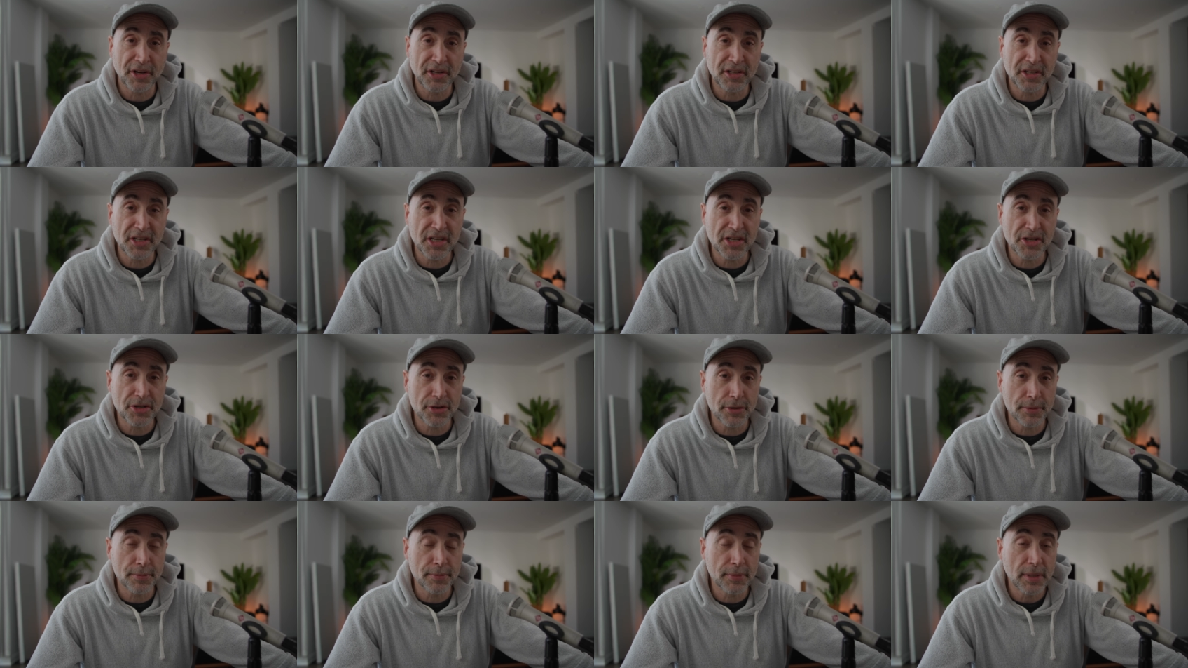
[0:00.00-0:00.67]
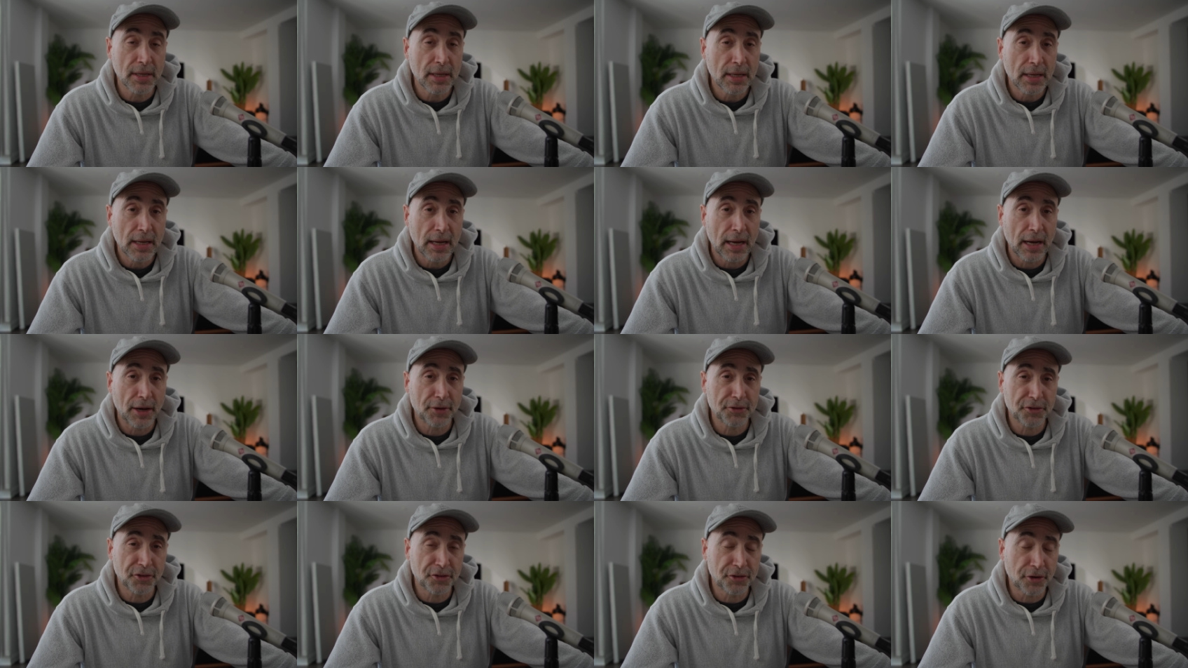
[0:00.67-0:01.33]
I teach them
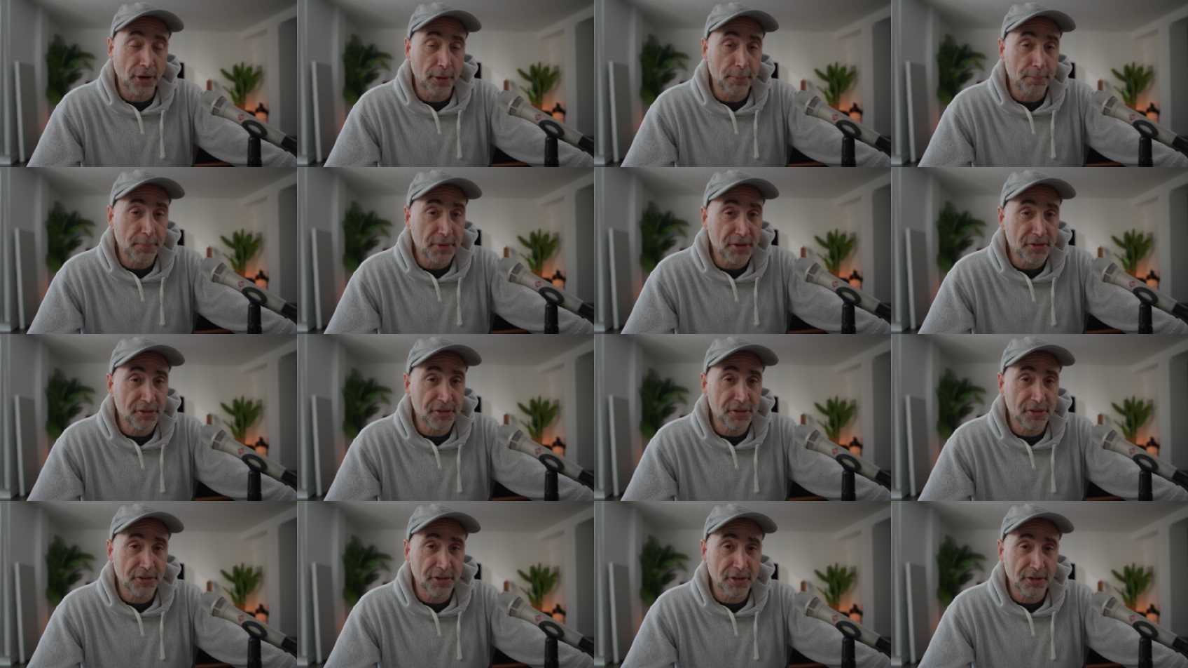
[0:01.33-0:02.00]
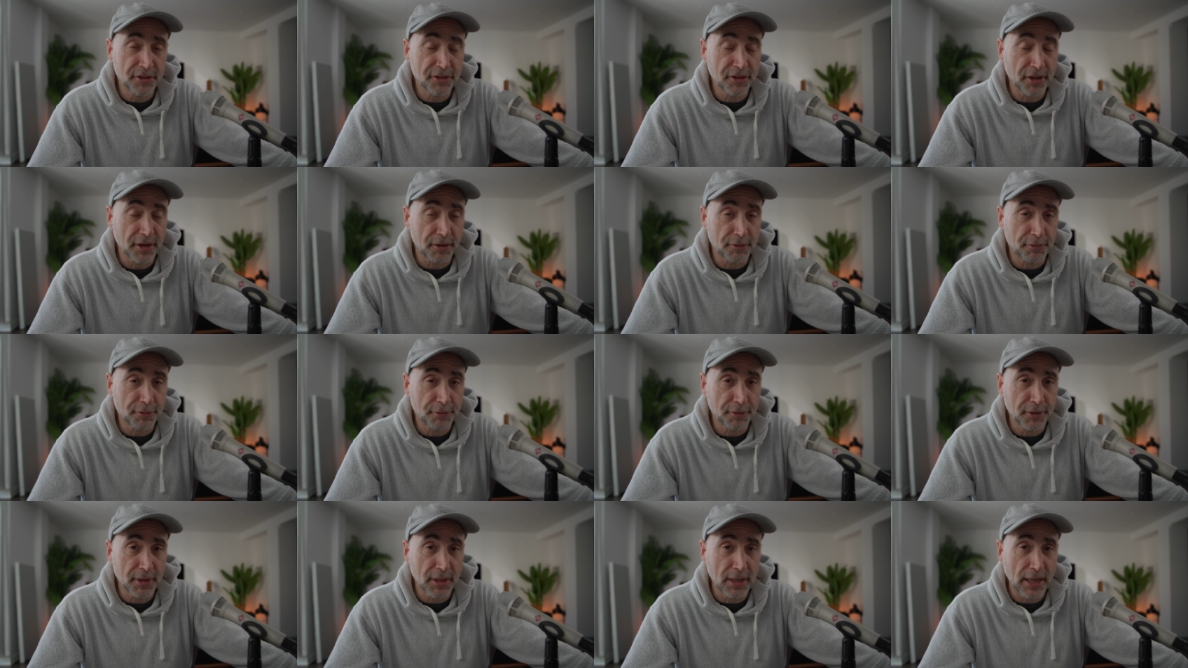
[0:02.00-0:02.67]
how to start businesses, how to
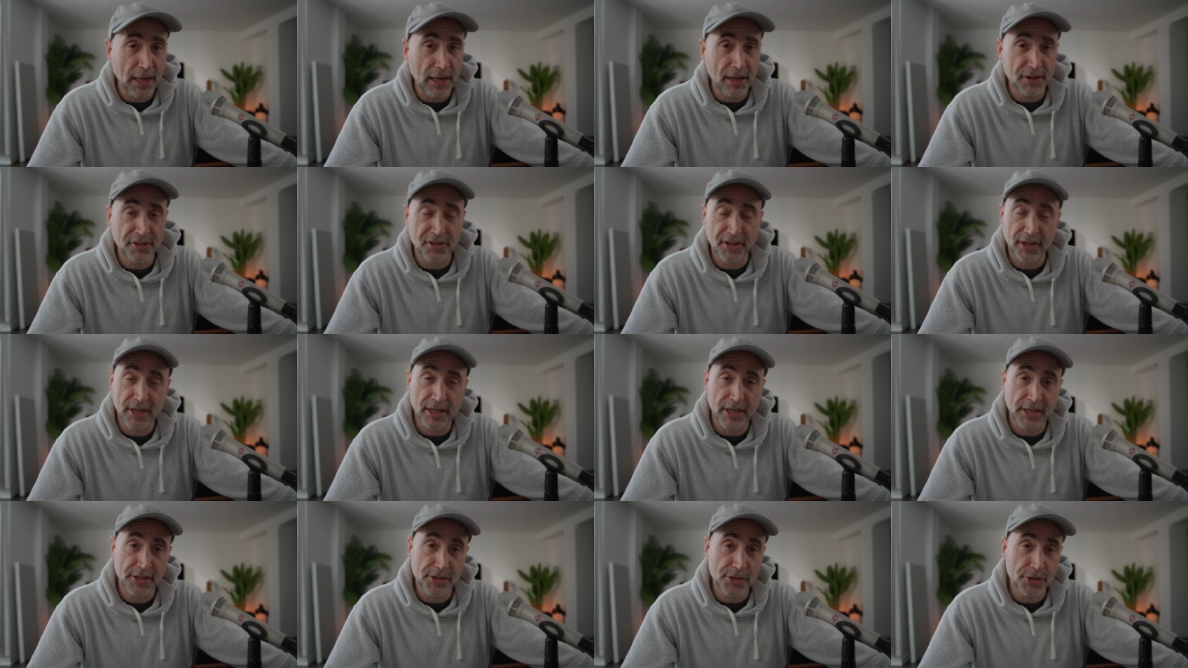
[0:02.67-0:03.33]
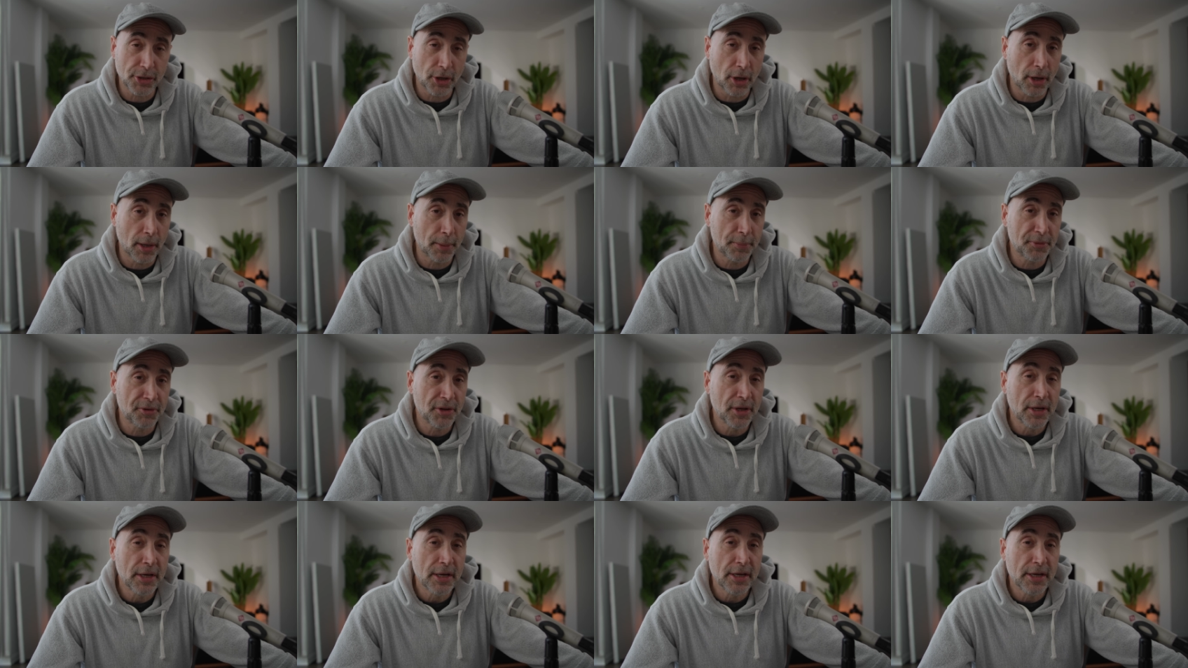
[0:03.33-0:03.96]
freelance, how to get jobs.